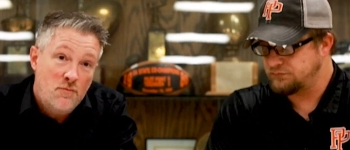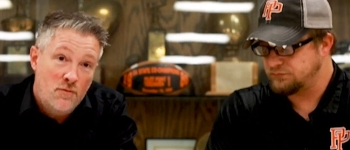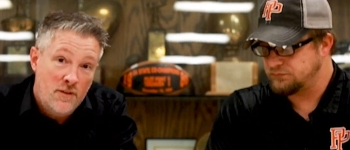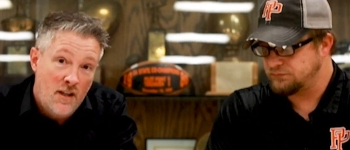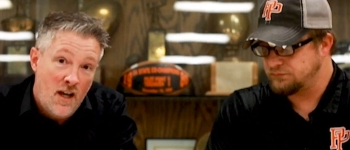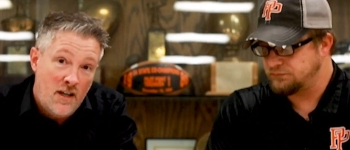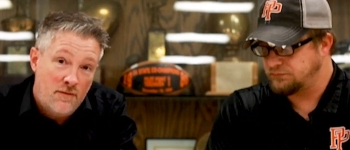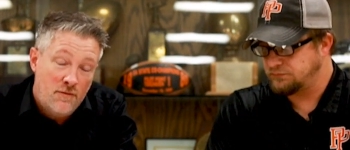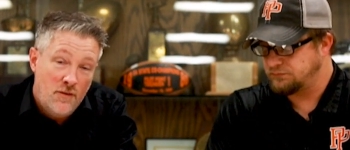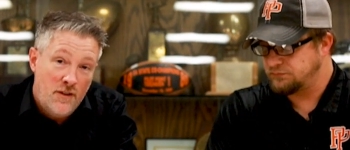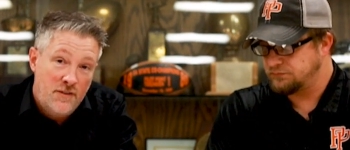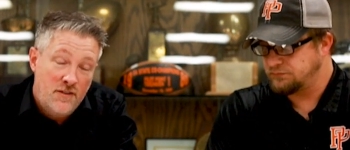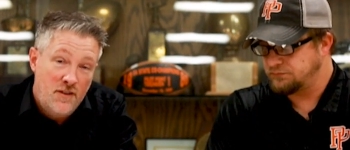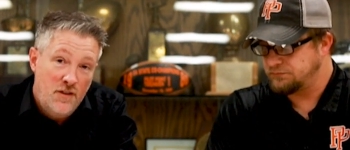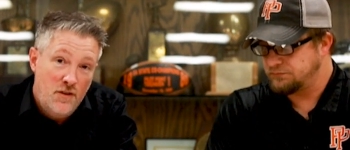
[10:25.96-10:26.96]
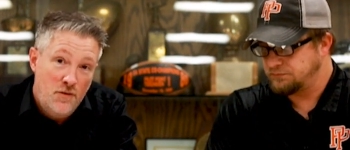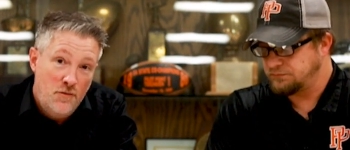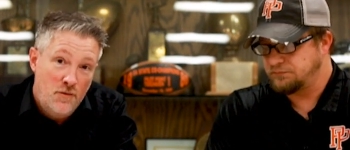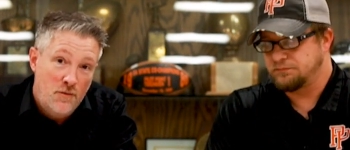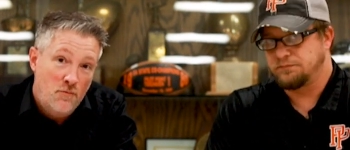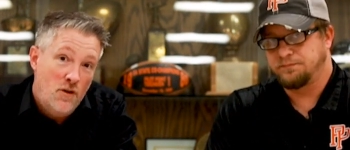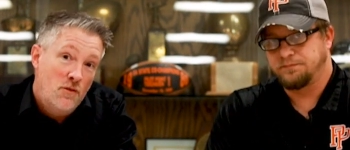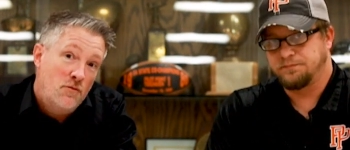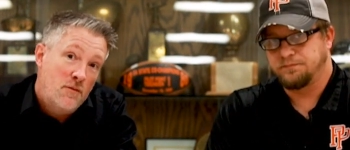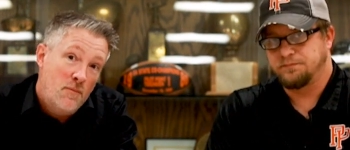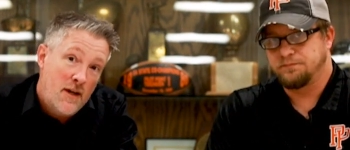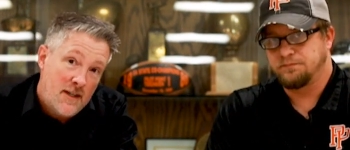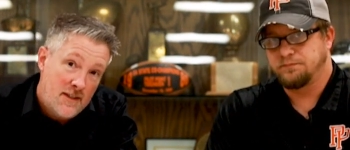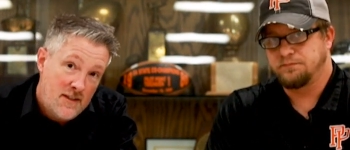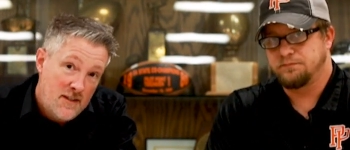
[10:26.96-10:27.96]
Speaker 1: would like for us to do and what would
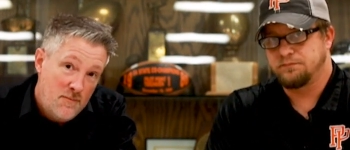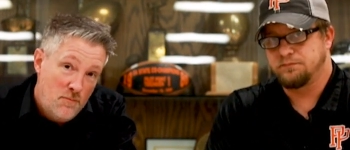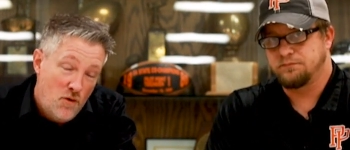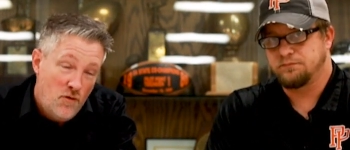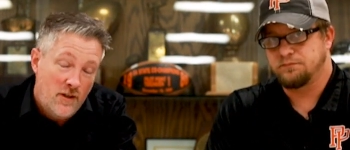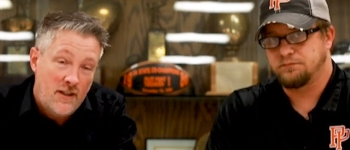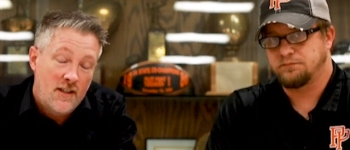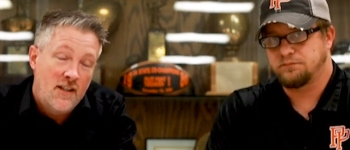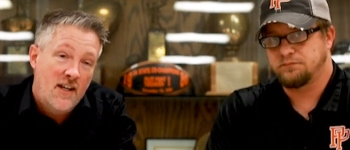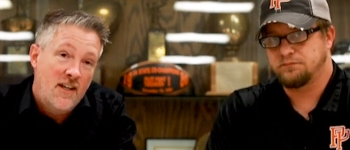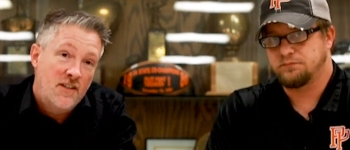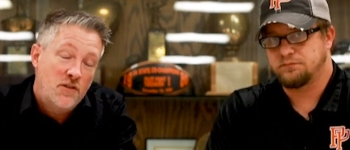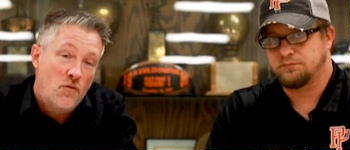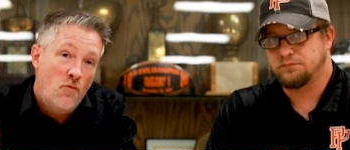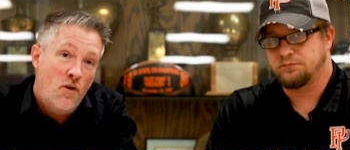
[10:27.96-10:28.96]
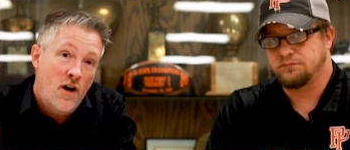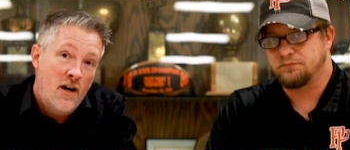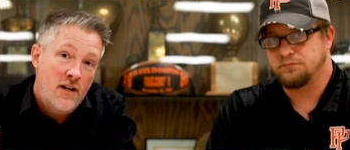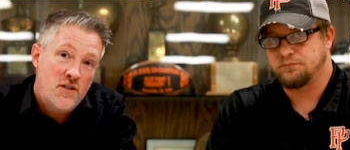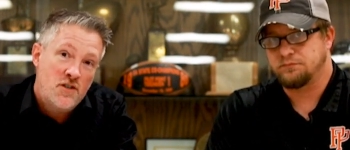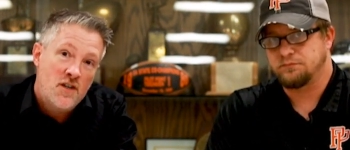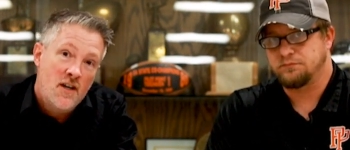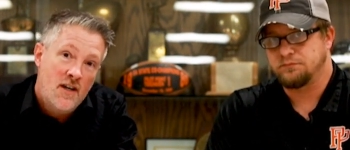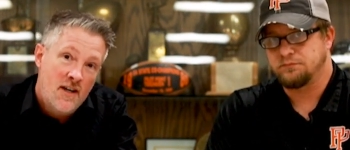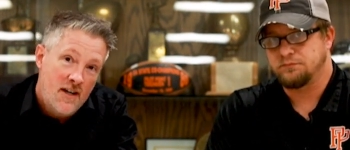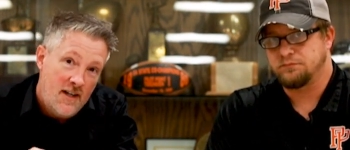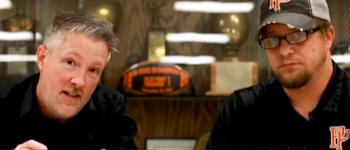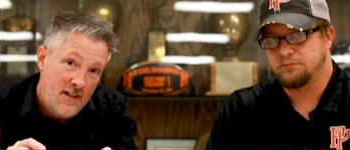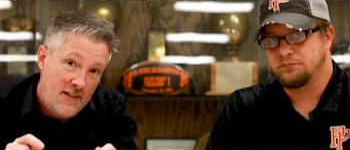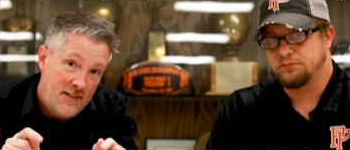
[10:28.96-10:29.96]
make them more inclined to watch.
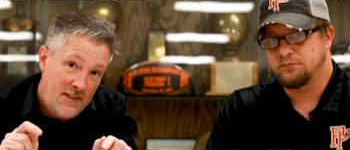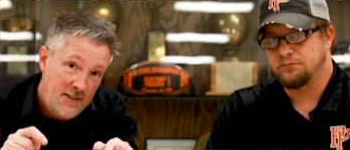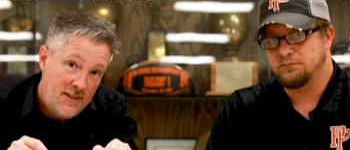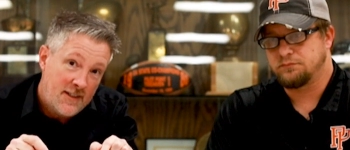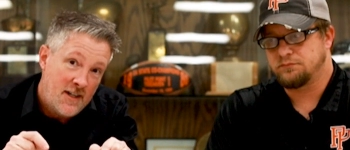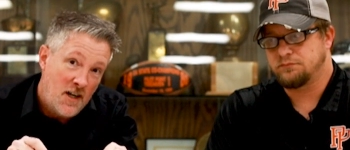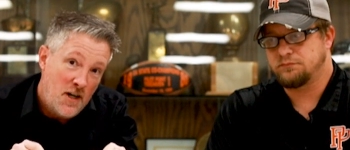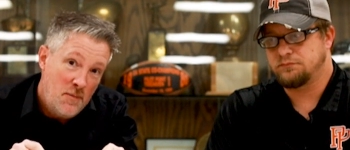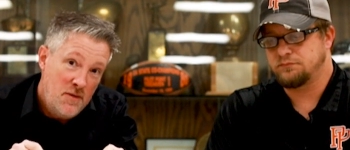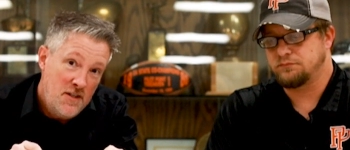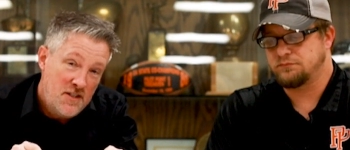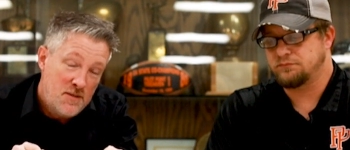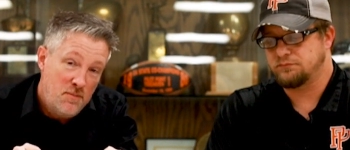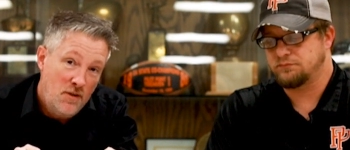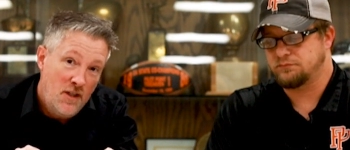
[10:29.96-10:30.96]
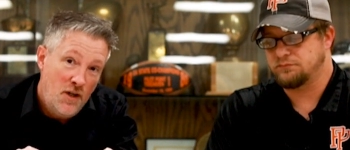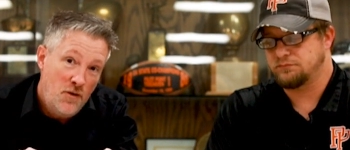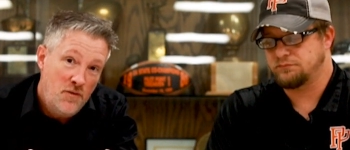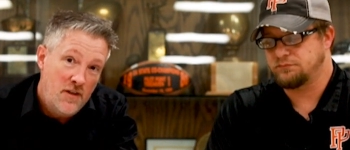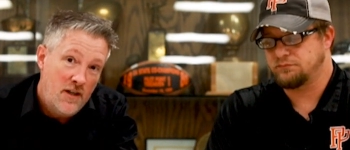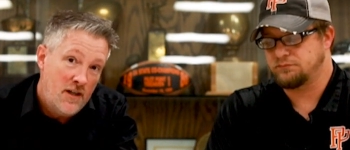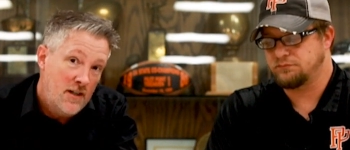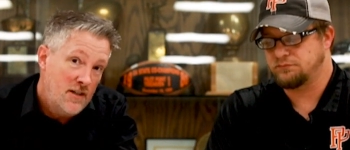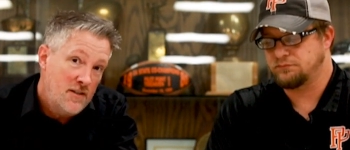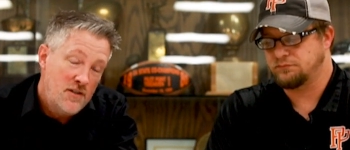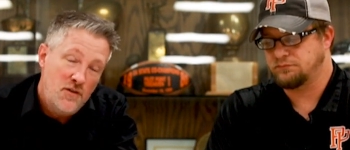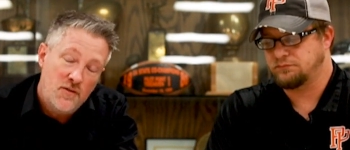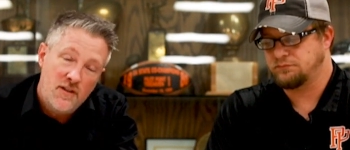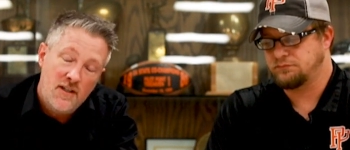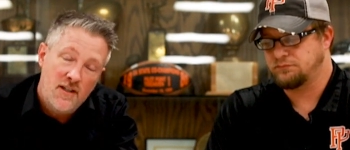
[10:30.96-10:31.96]
Uh, in the comments below there,
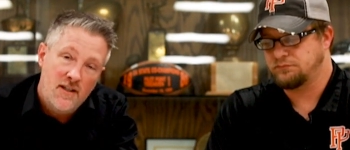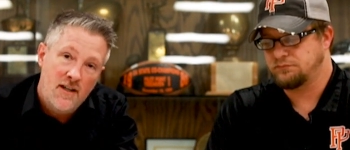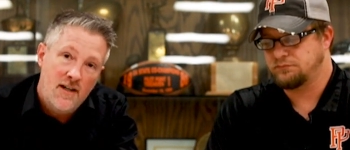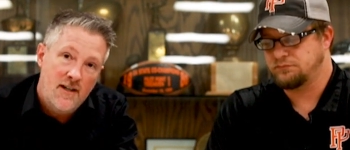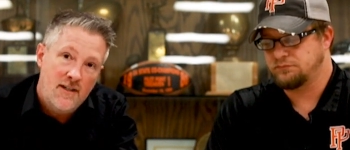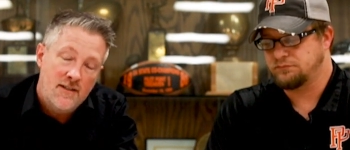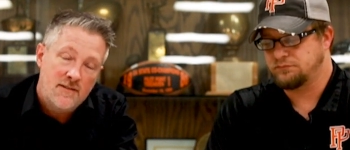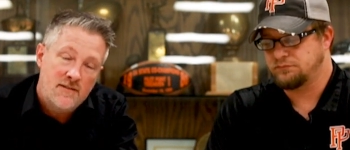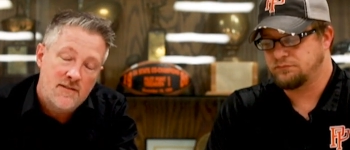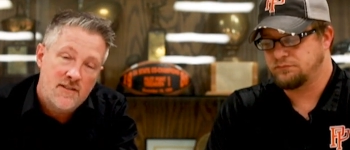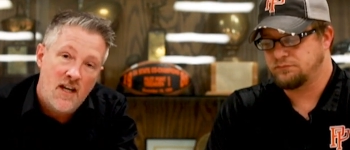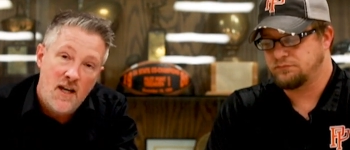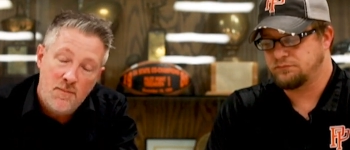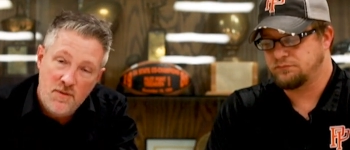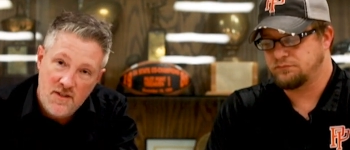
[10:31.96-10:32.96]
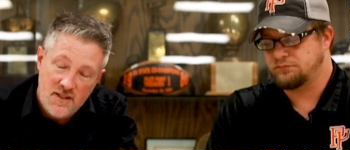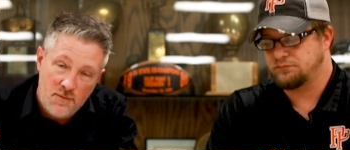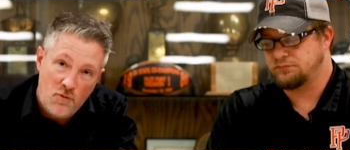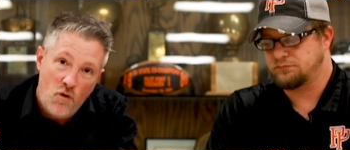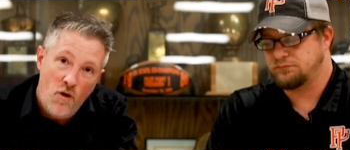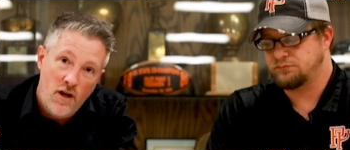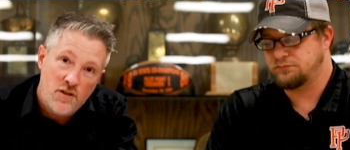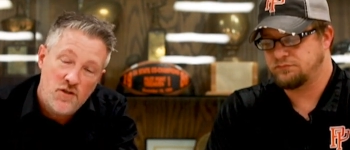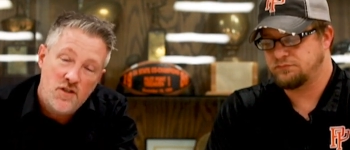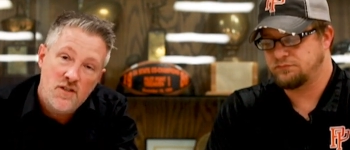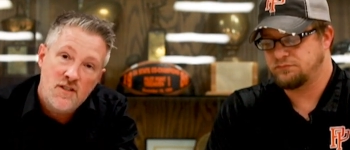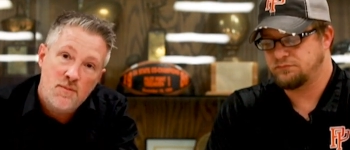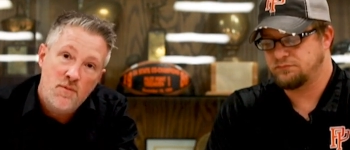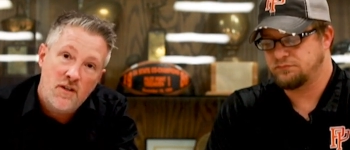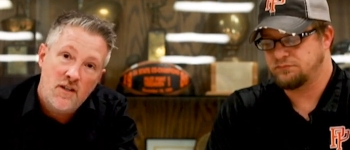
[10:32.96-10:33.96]
you can uh, type in some
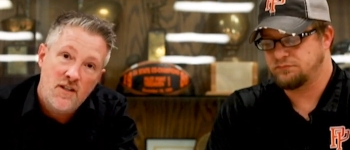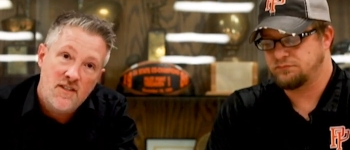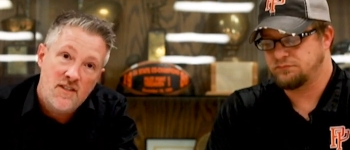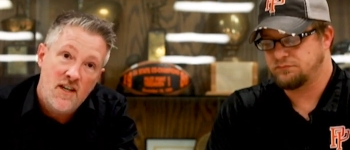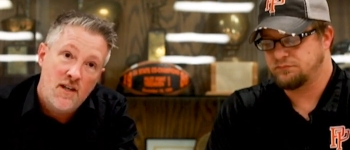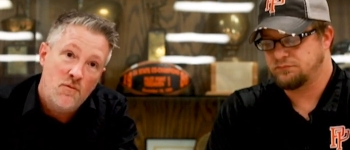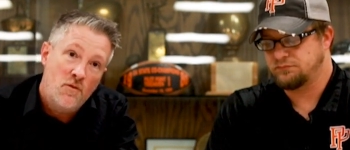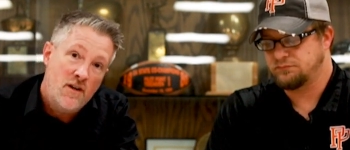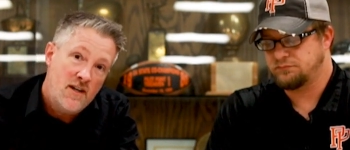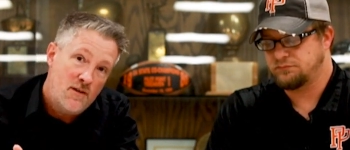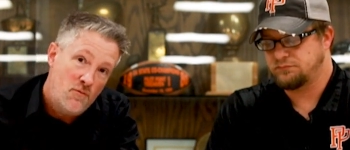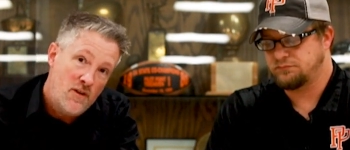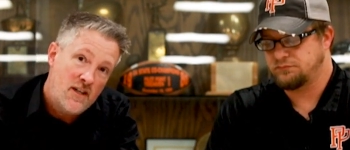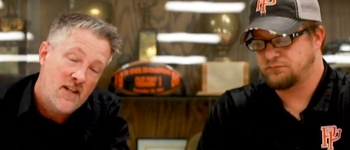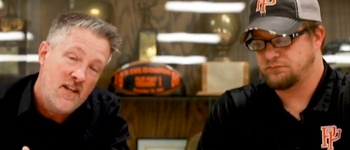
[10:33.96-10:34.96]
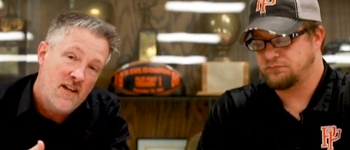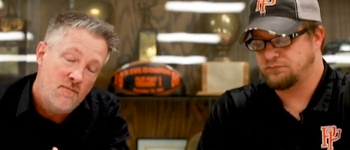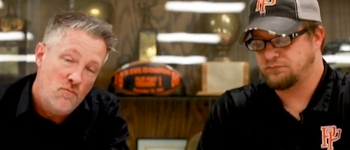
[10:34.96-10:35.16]
questions because that way we can have